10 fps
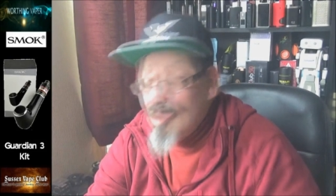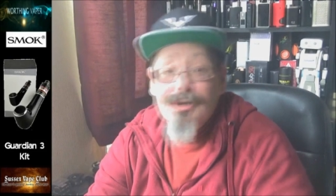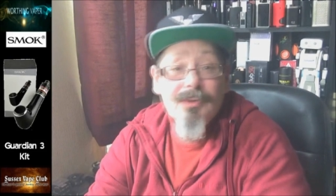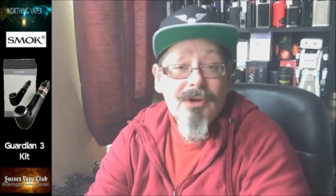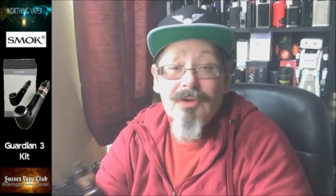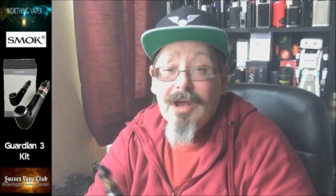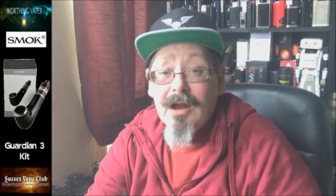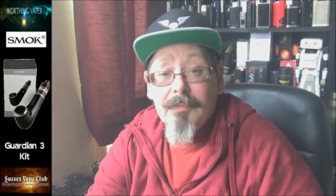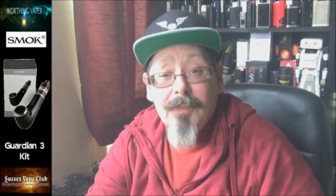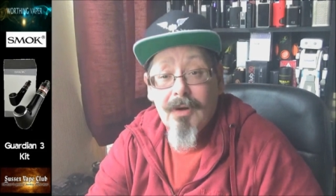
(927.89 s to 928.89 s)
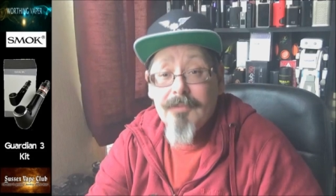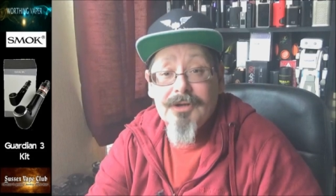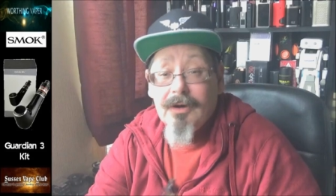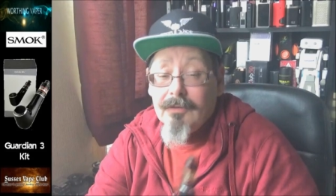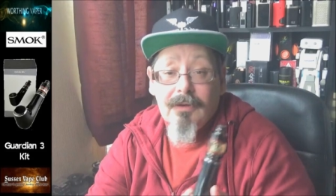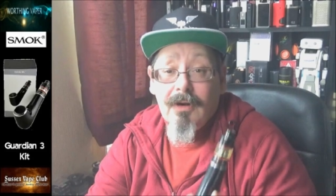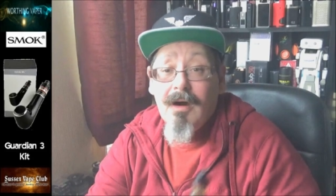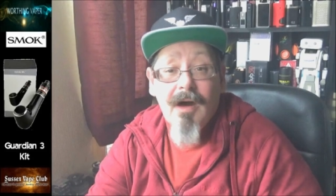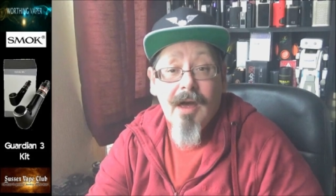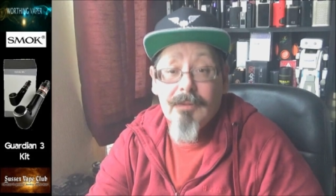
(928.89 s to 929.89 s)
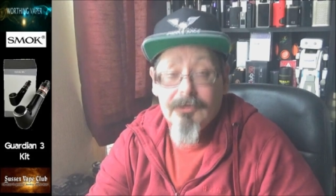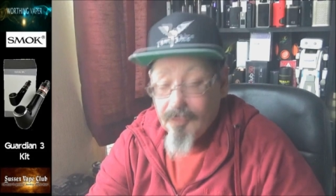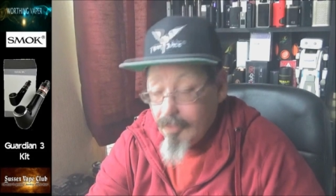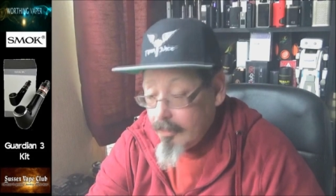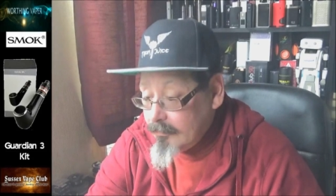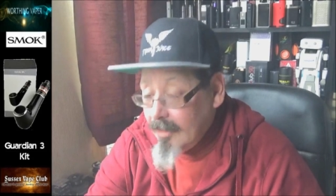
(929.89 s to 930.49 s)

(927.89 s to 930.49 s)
Mind you, with all the other pipes that I've got, I am a sir.